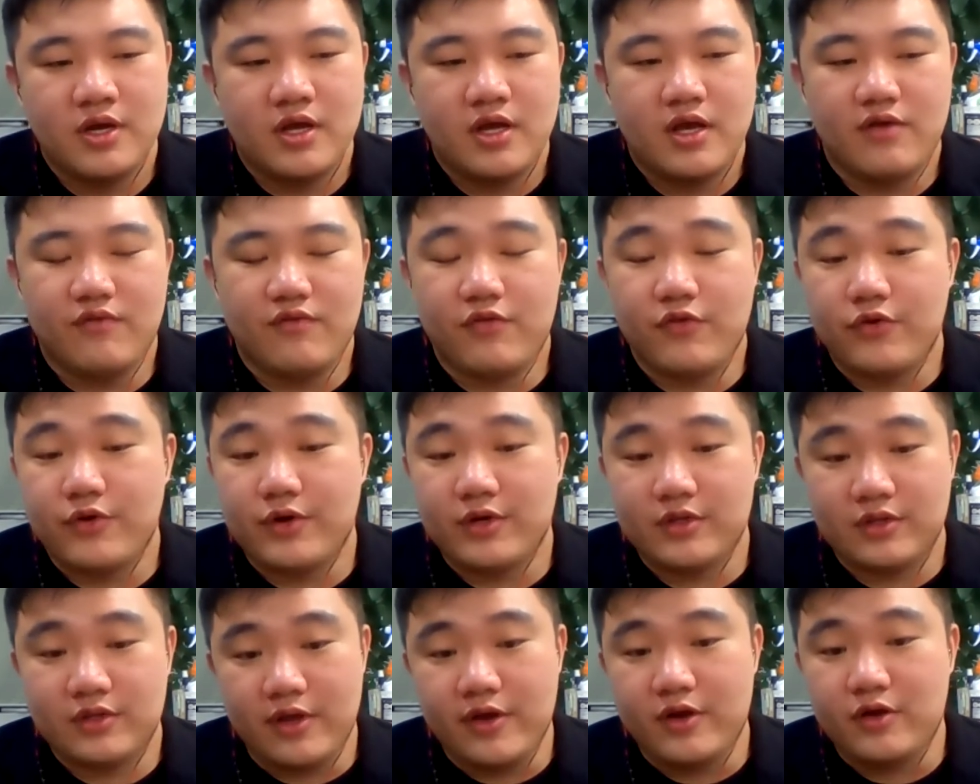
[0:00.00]
If you're
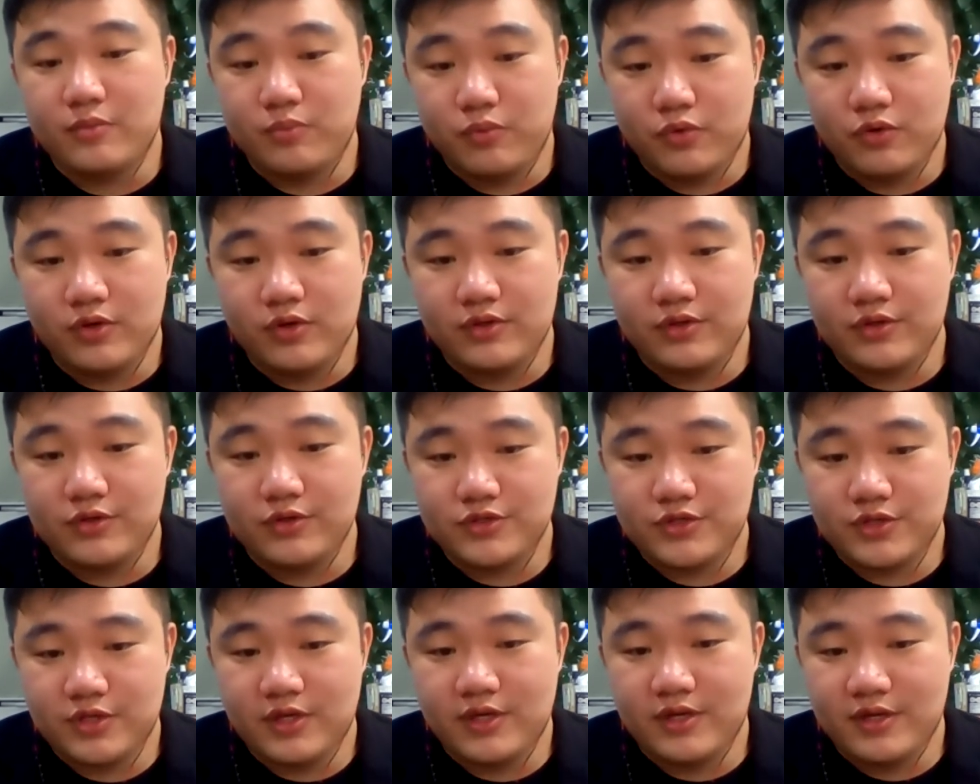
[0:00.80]
in the airport, they
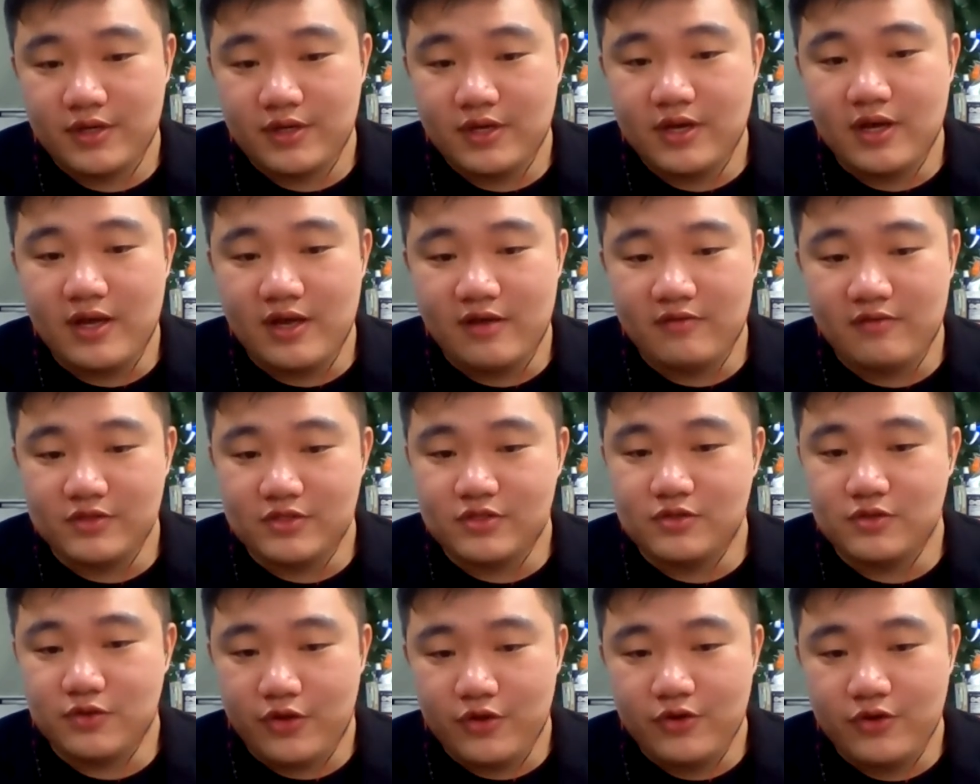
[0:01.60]
usually have a
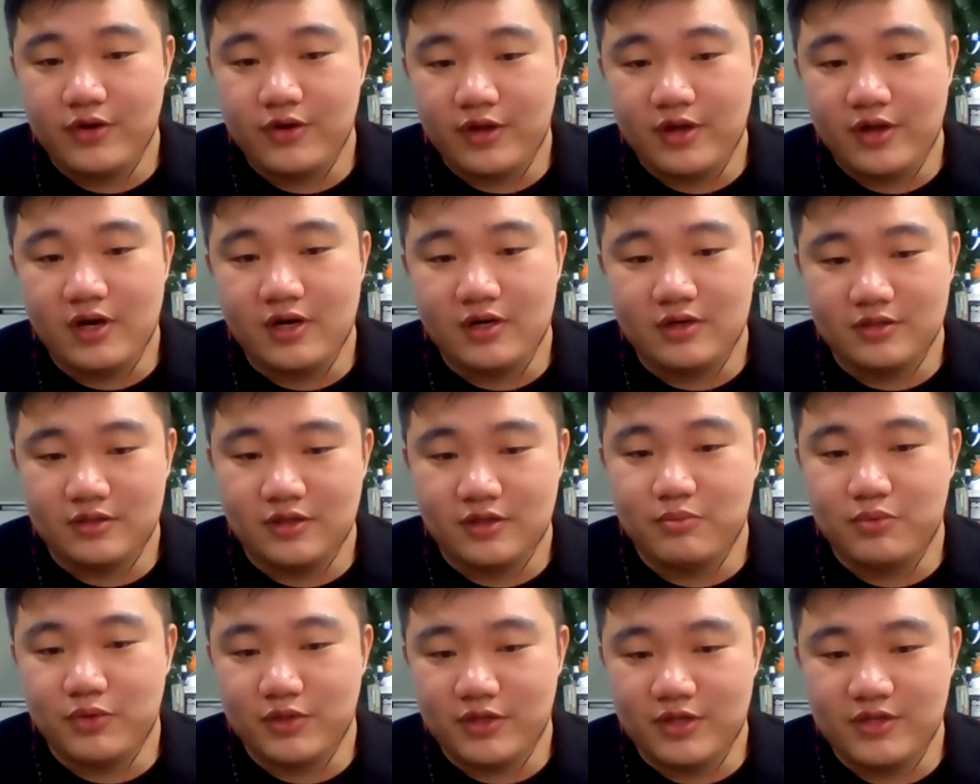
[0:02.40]
security guard, the
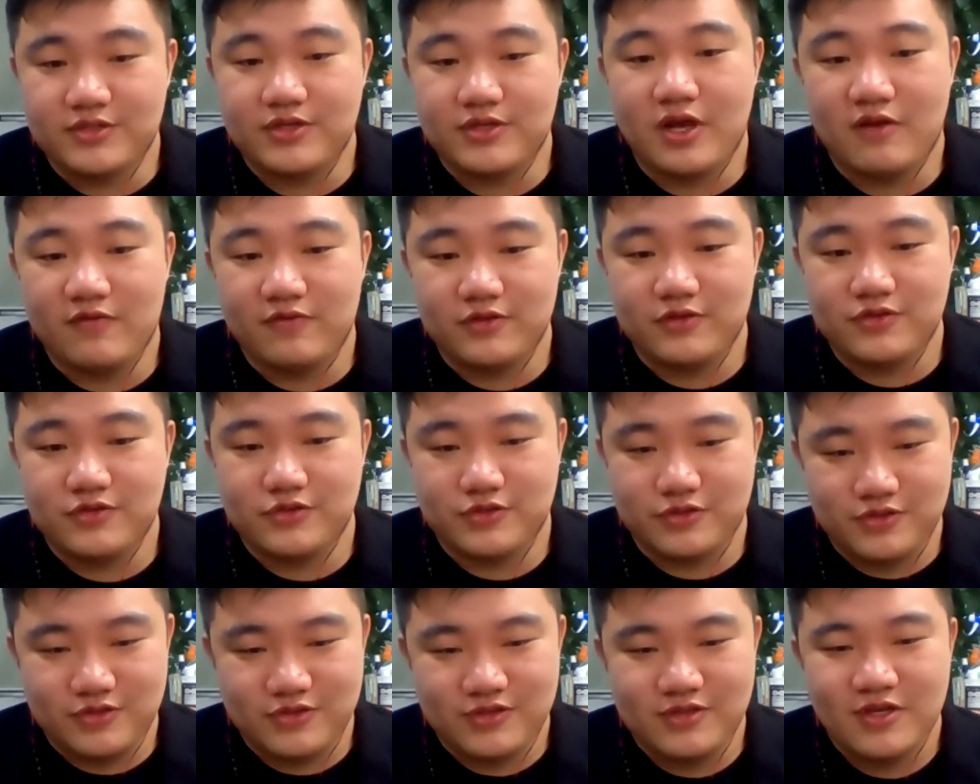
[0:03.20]
police
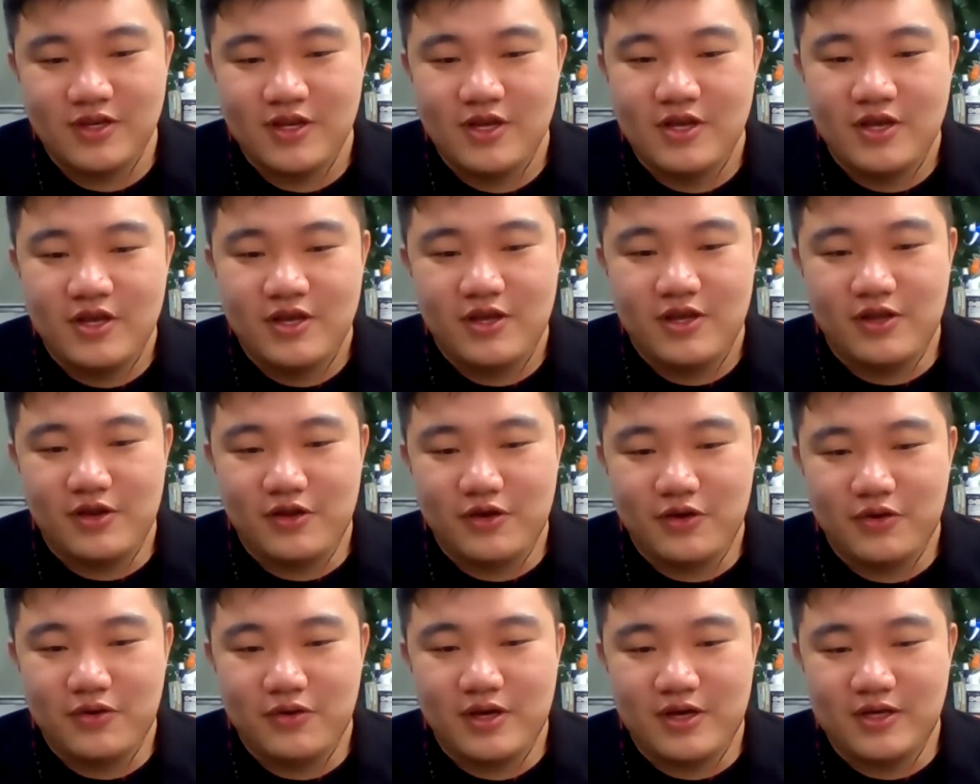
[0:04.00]
officers,
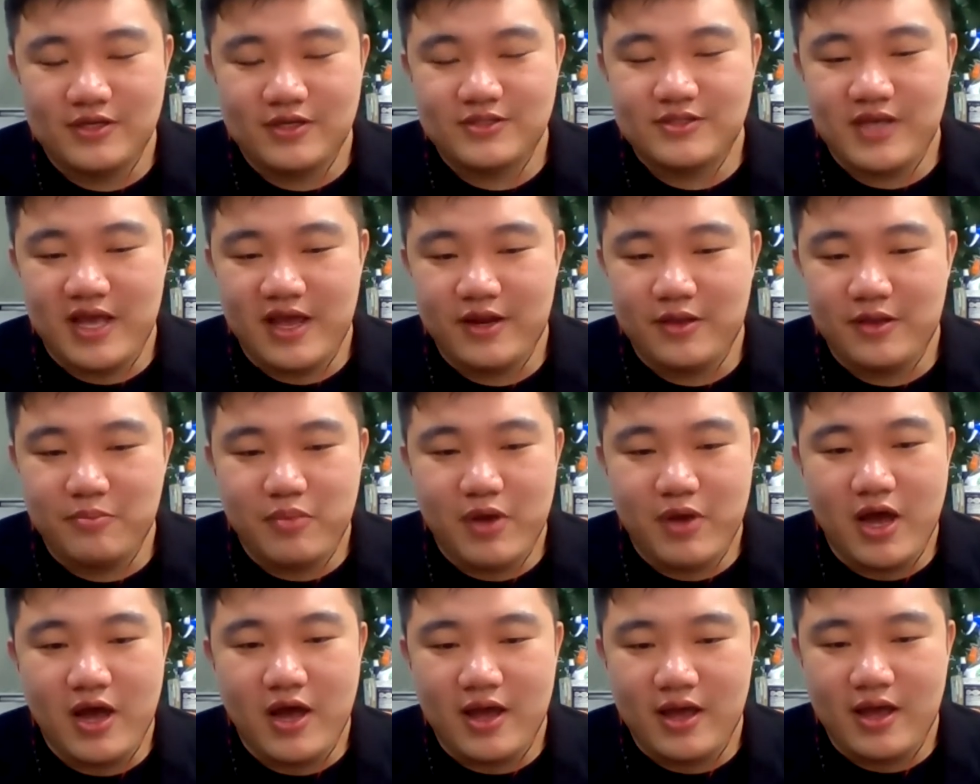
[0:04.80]
standing
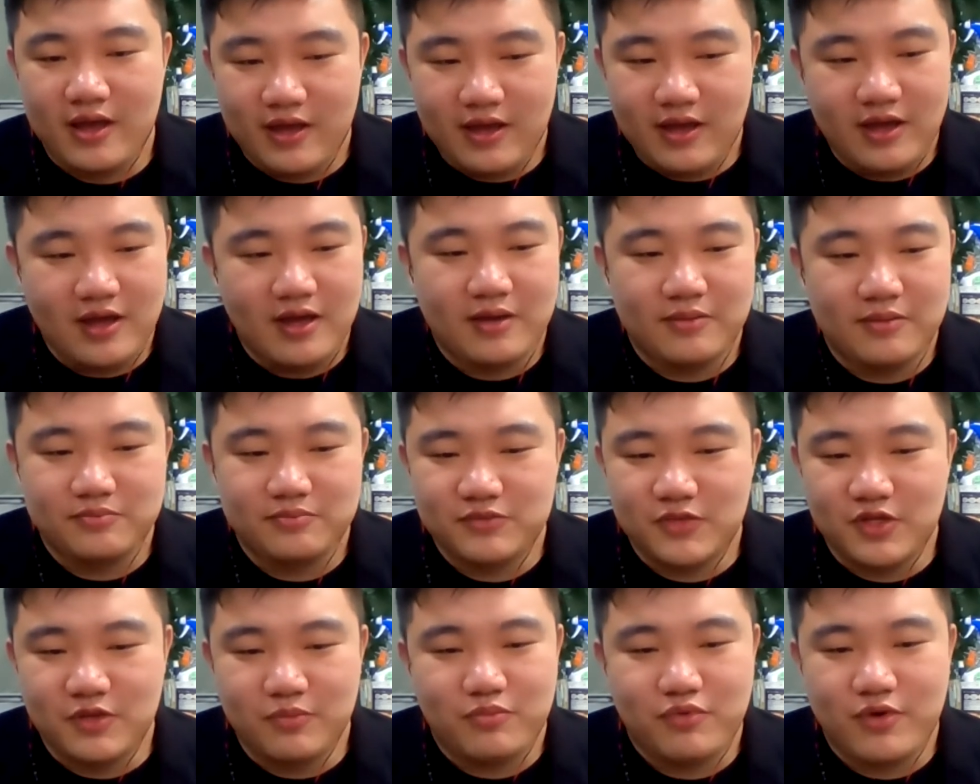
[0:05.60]
by.
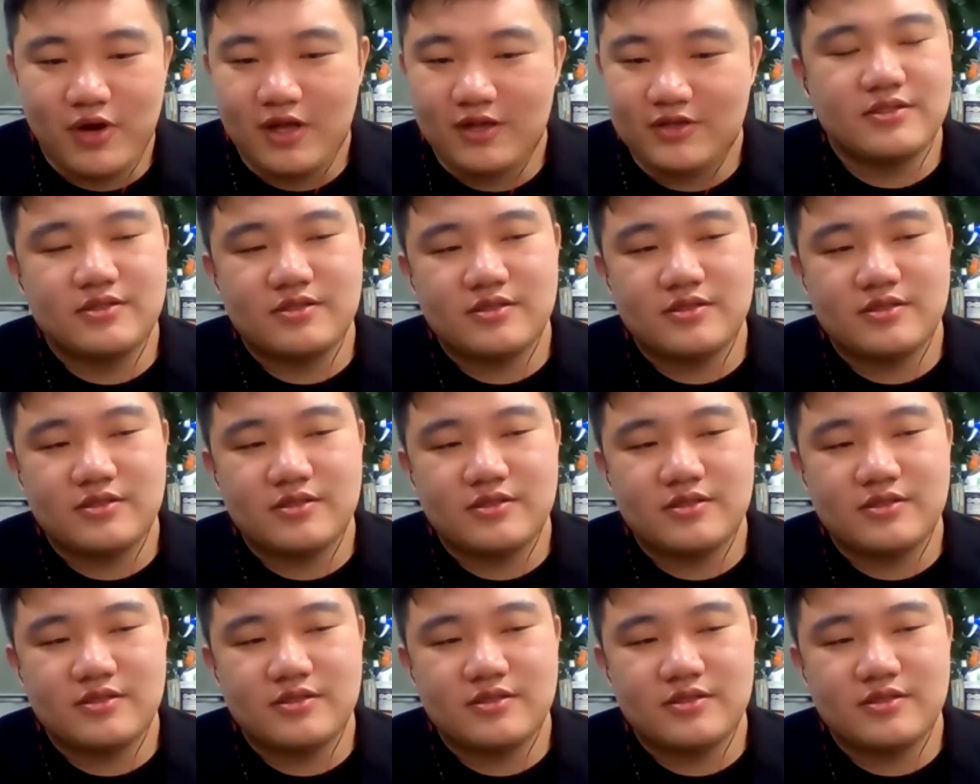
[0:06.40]
You probably,